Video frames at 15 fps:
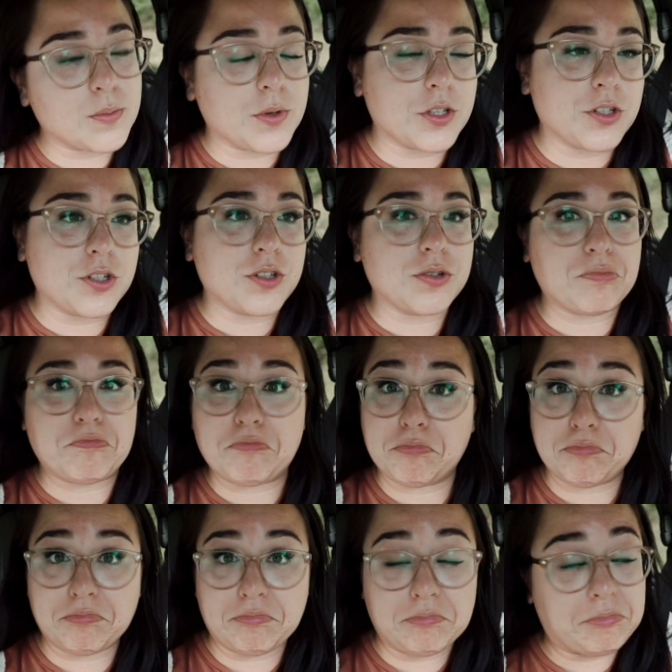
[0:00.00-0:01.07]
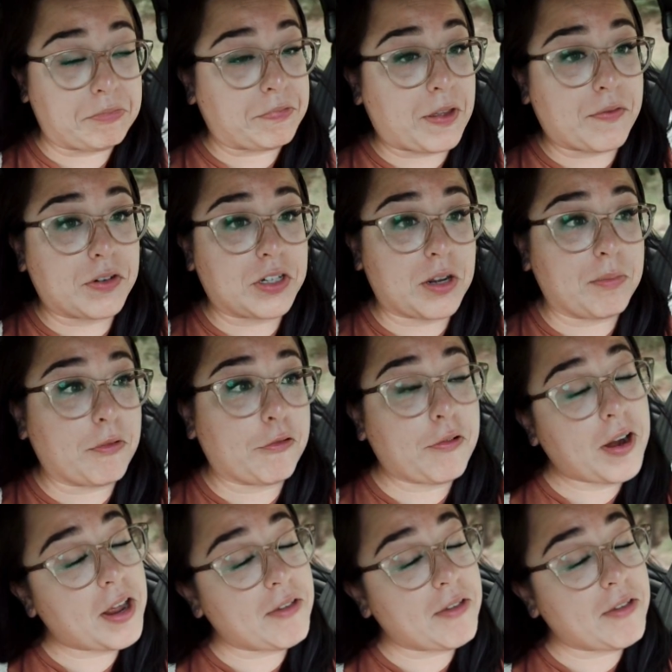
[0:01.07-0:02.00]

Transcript: which never done before.